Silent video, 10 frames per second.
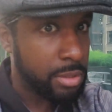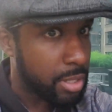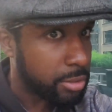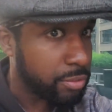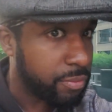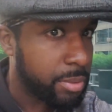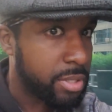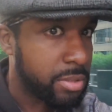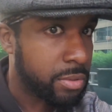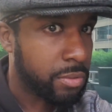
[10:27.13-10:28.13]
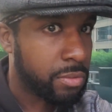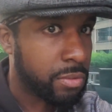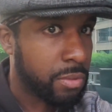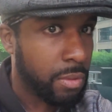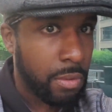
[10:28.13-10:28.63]
Stare at you from a distance.
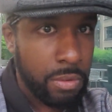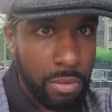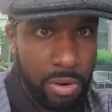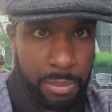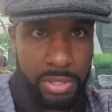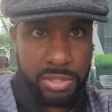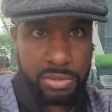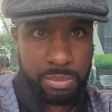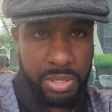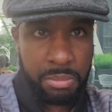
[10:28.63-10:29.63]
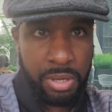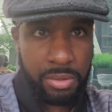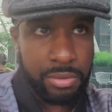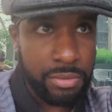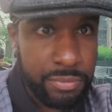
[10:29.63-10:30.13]
You know what I mean? Just me mug
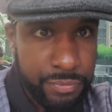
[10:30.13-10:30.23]
you.